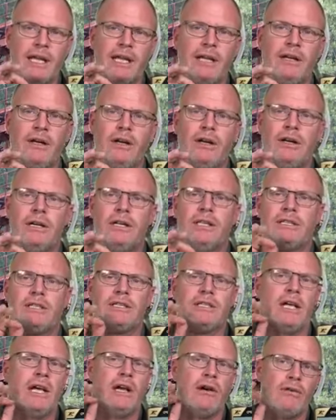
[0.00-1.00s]

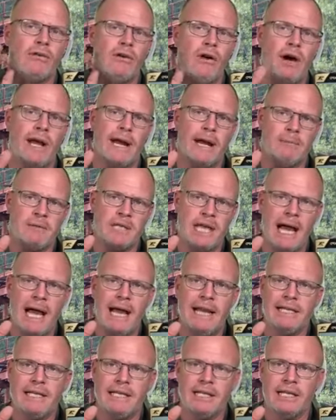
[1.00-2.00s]
kilohertz right up to
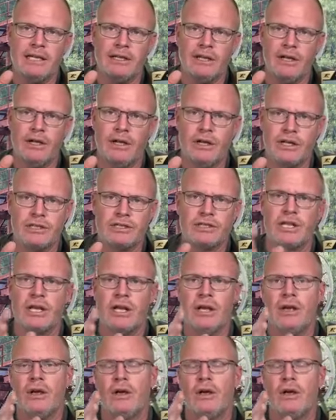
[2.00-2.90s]
80 kilohertz,